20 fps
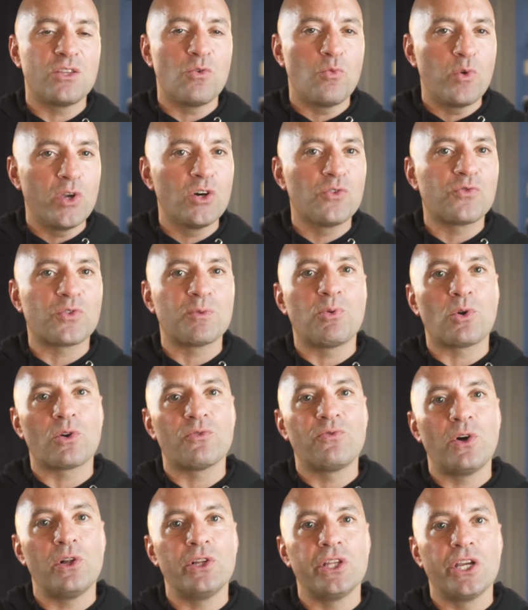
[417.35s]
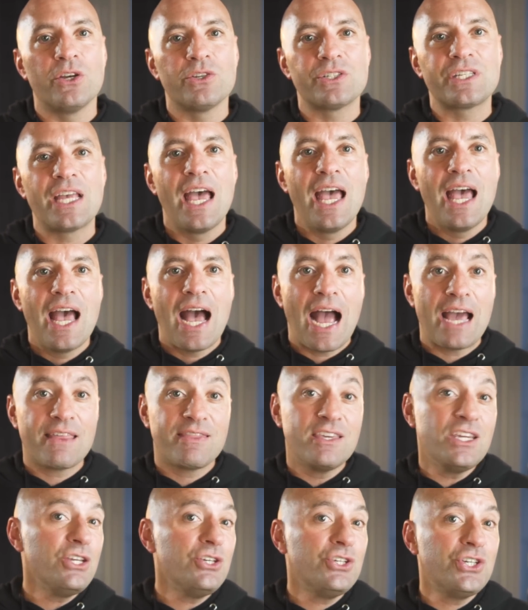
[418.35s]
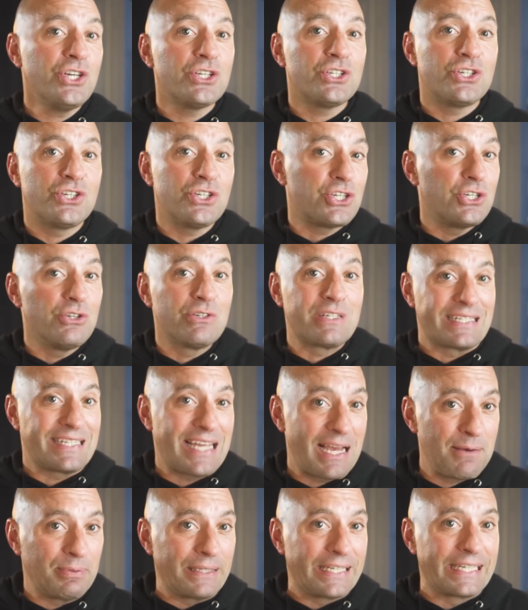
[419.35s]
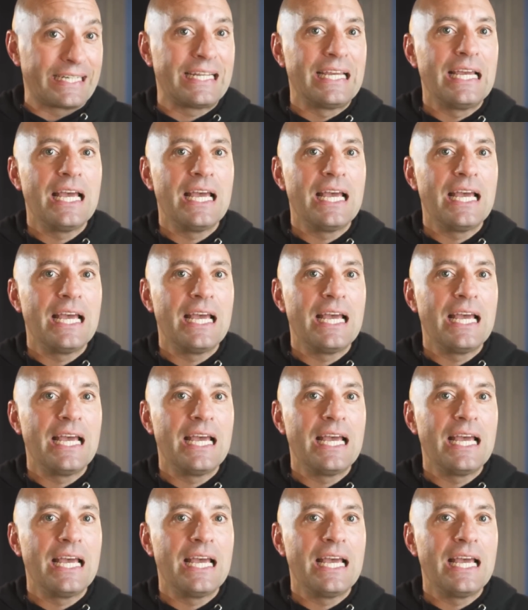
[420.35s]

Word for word: the wheel for portfolios, I think you should just use a template.